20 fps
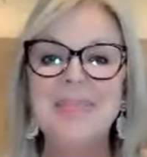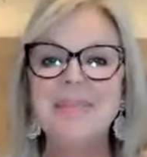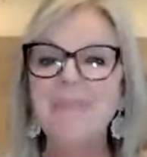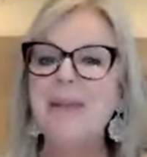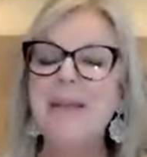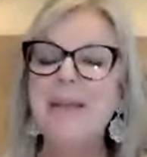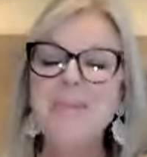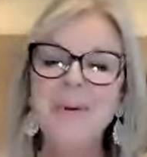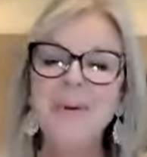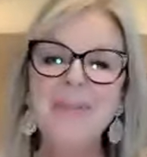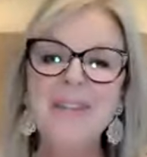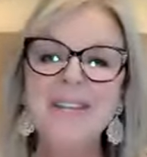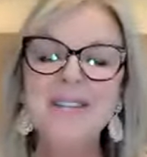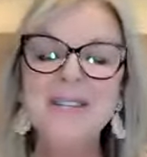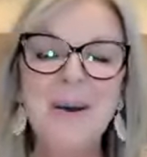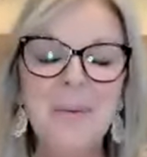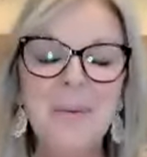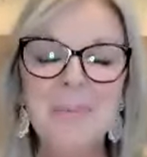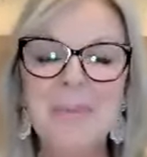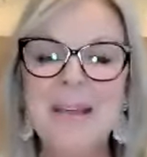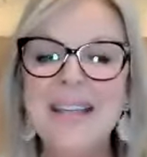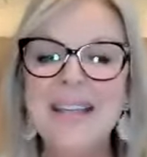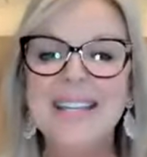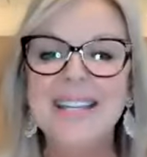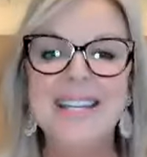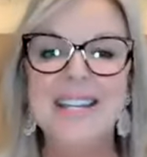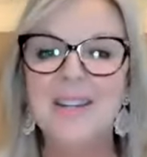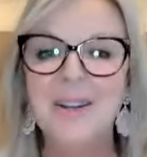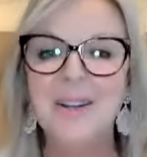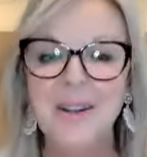People that don't make
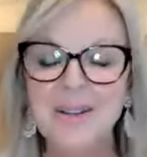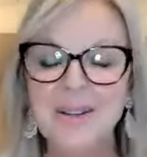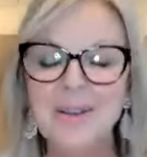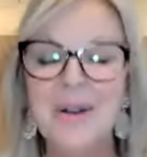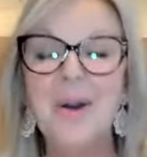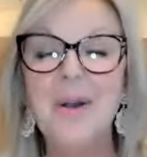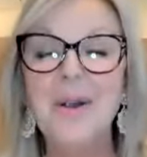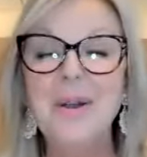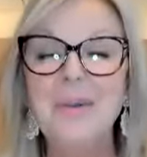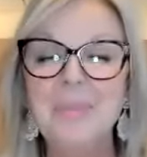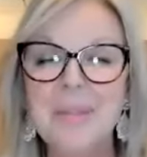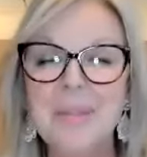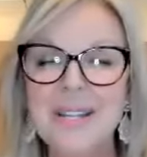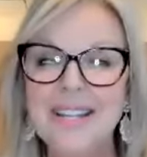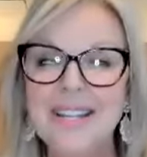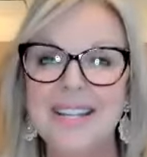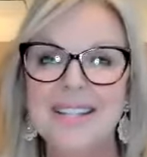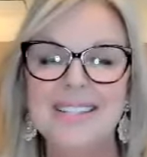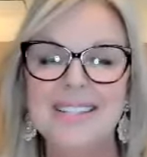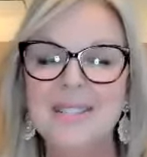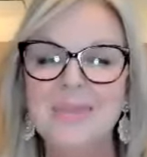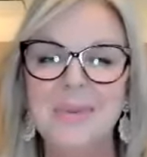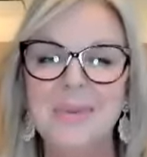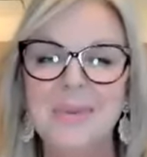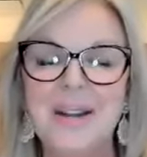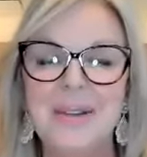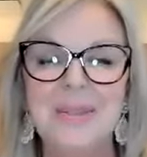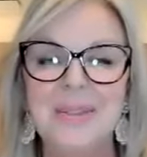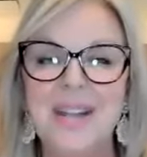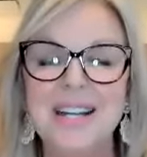it here aren't pigs. That's what
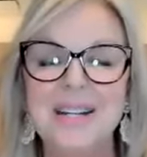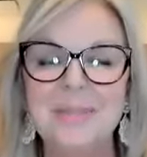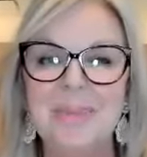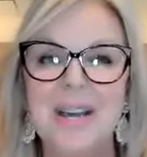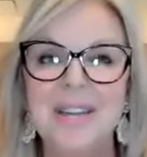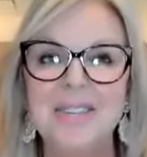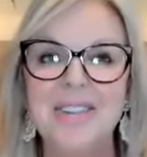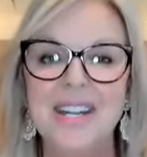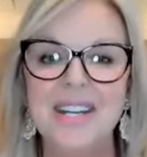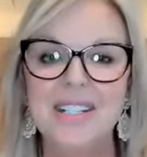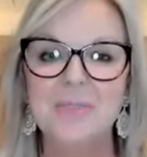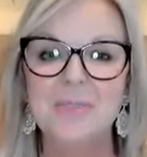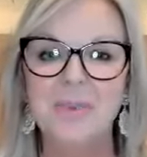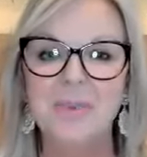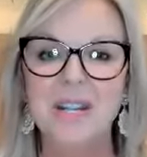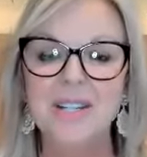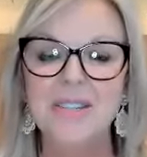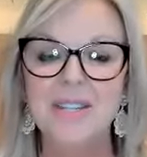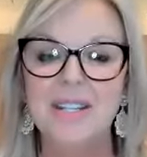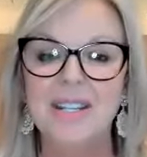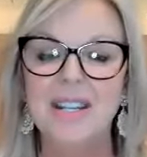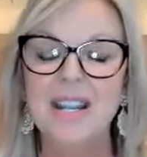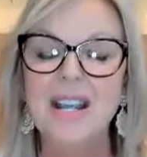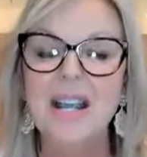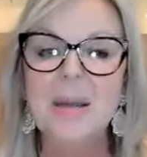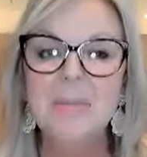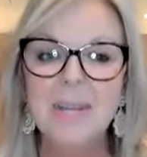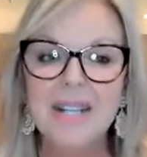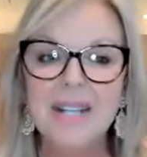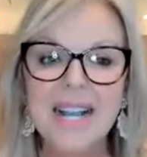I don't like about that expression.
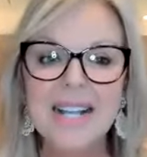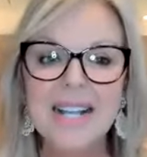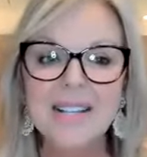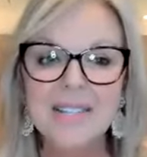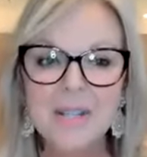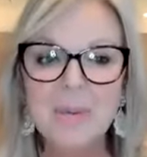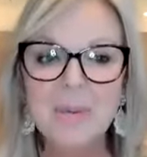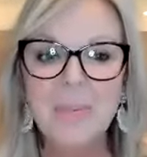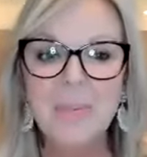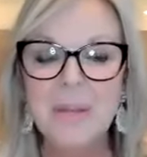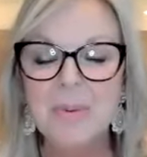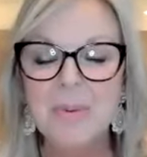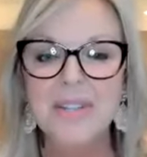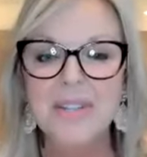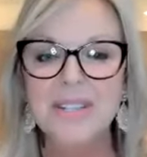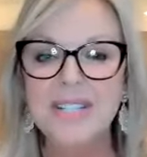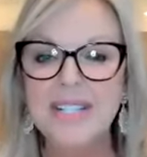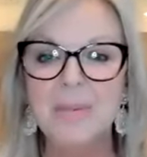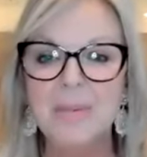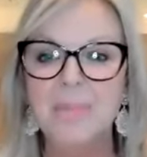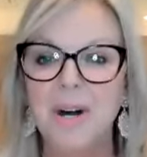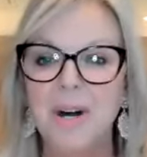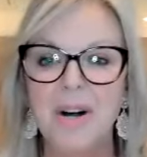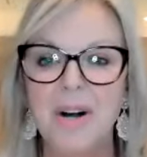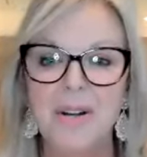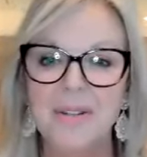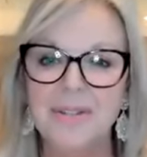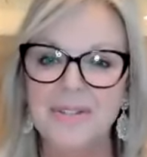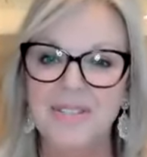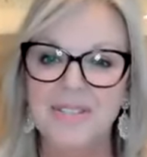But guys, there are people that need a
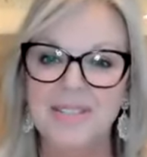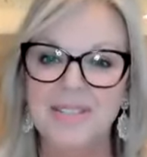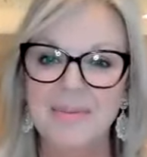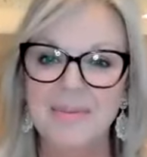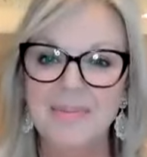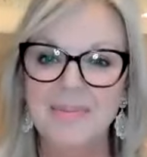boss.